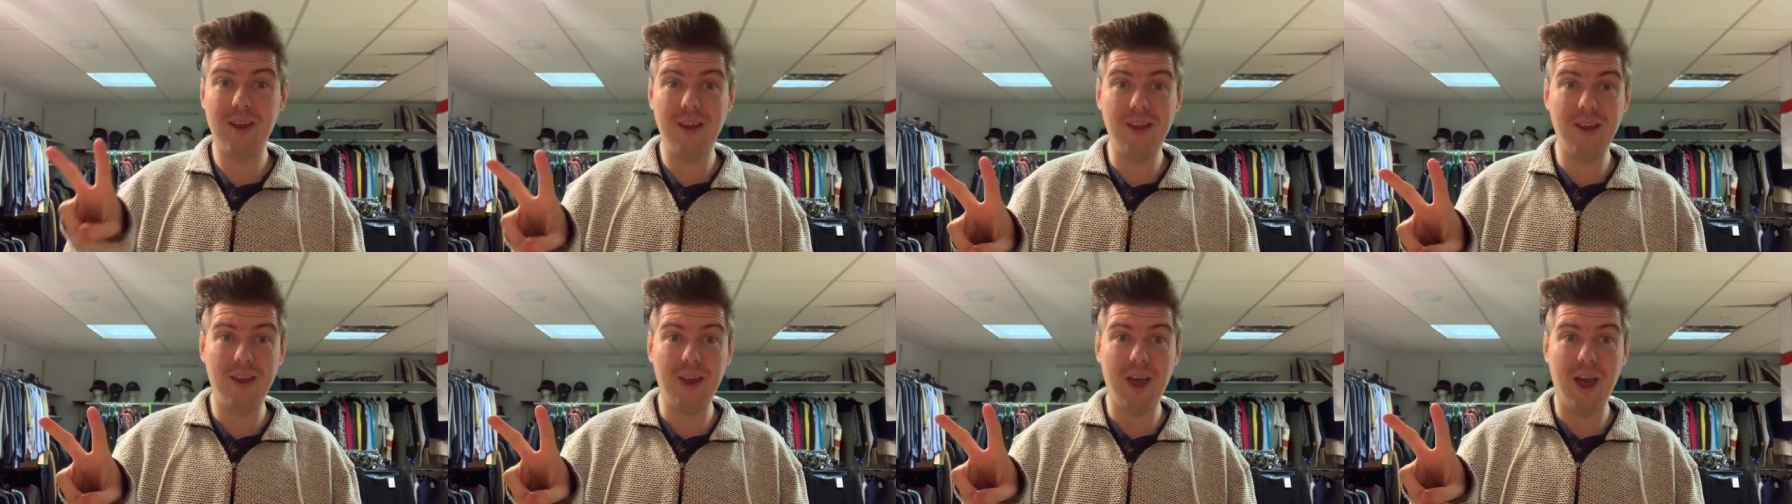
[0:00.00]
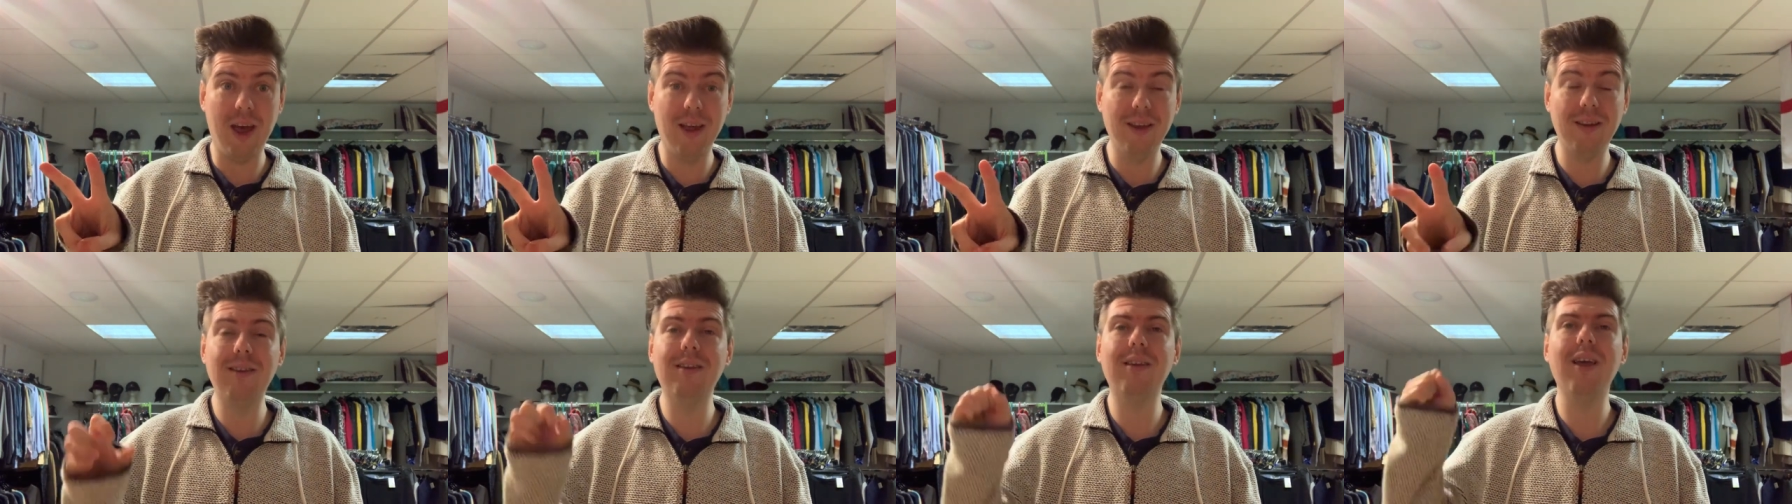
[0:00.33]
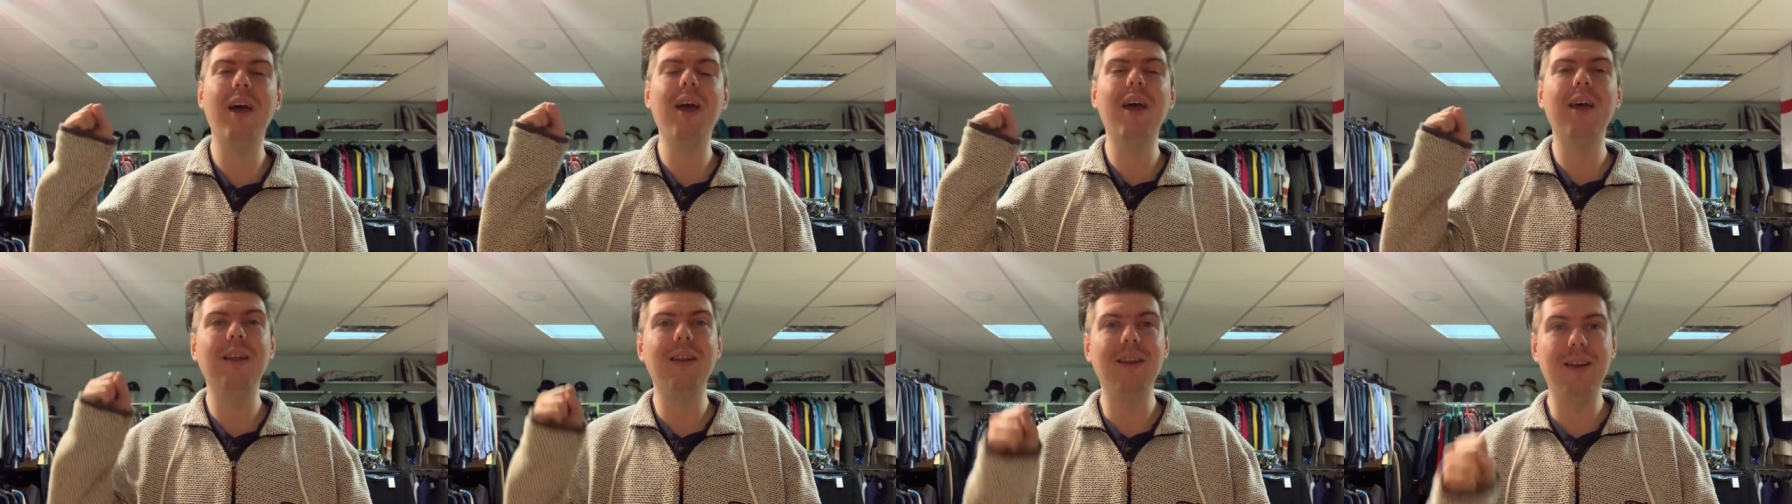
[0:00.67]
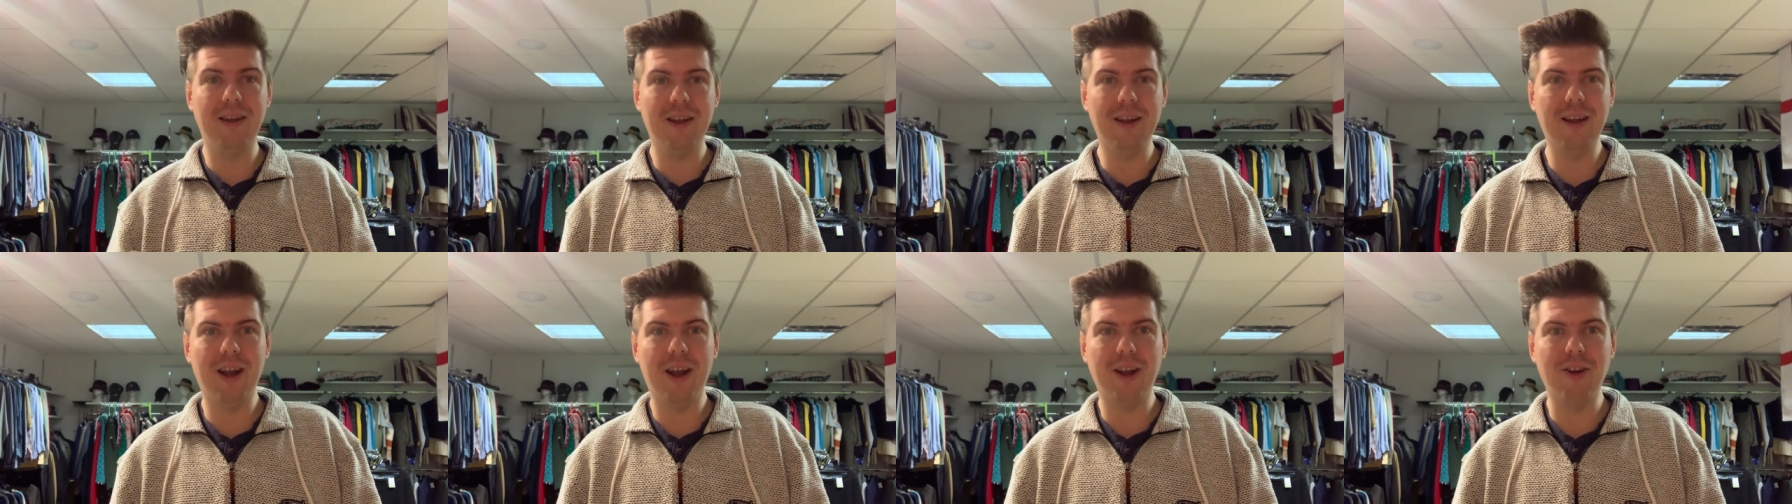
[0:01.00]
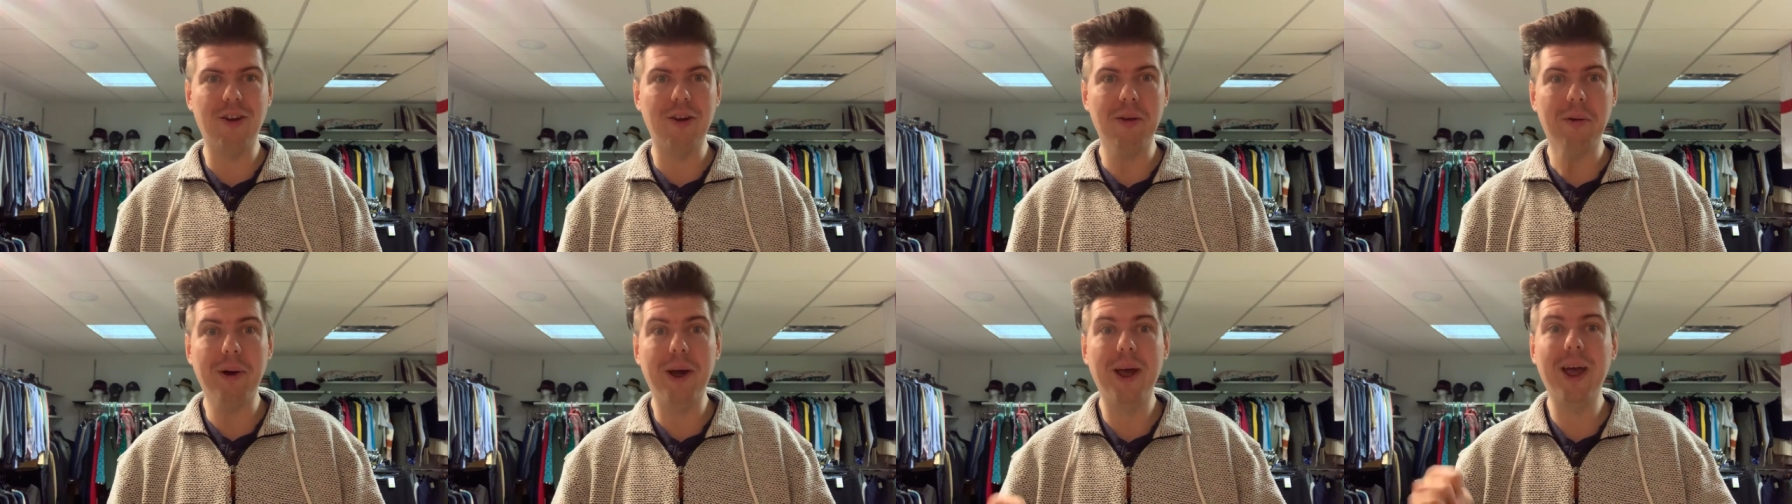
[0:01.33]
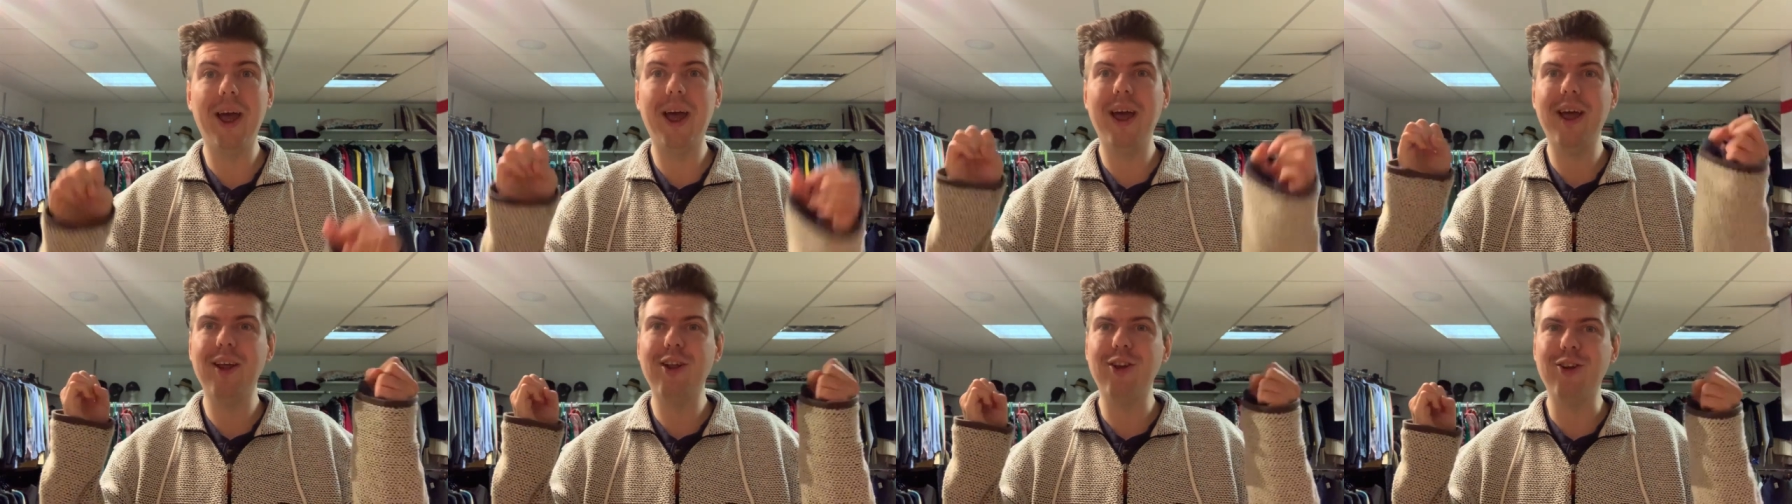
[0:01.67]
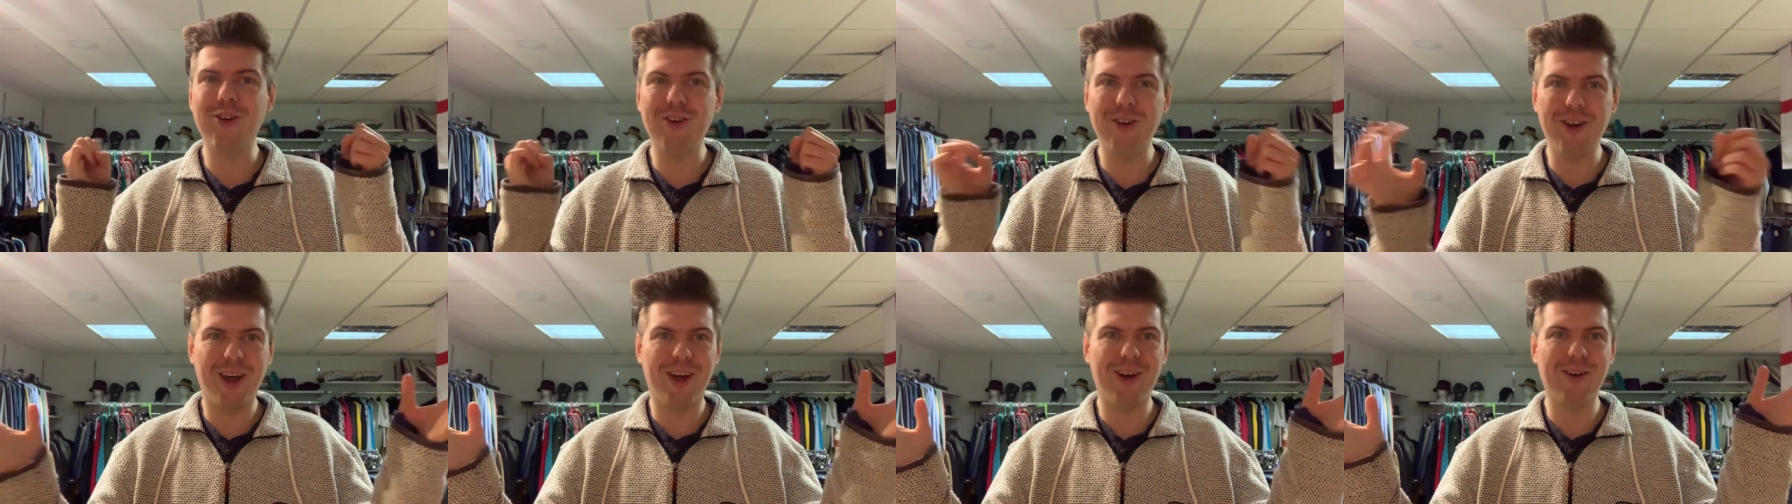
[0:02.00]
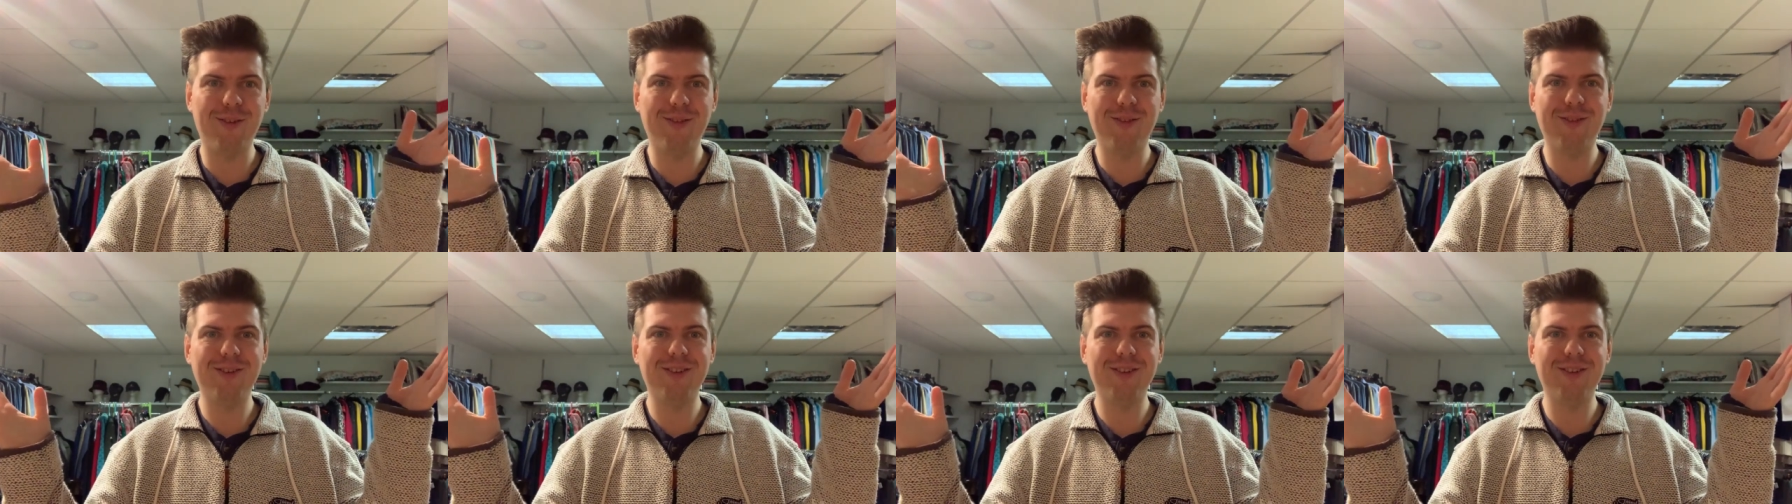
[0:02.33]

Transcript: Yes. Did I do it? No.